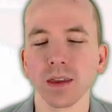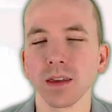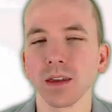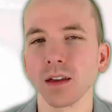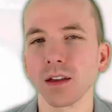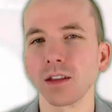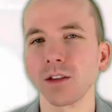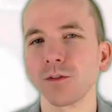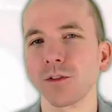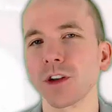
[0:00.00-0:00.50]

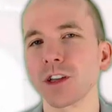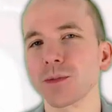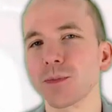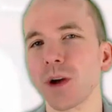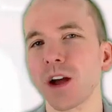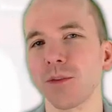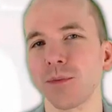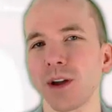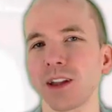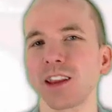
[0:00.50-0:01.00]
And the first
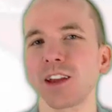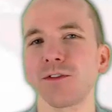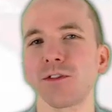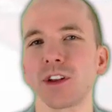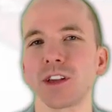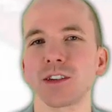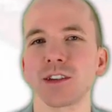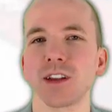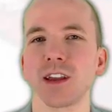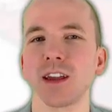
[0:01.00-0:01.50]
part of my
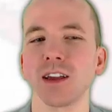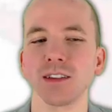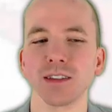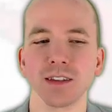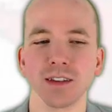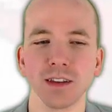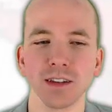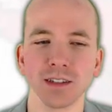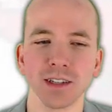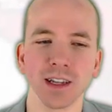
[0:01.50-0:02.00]
definition here is
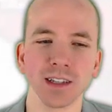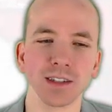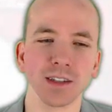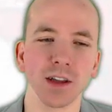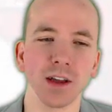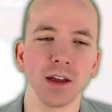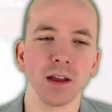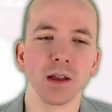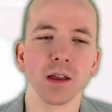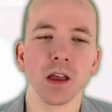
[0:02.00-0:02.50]
that it says
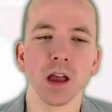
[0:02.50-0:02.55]
that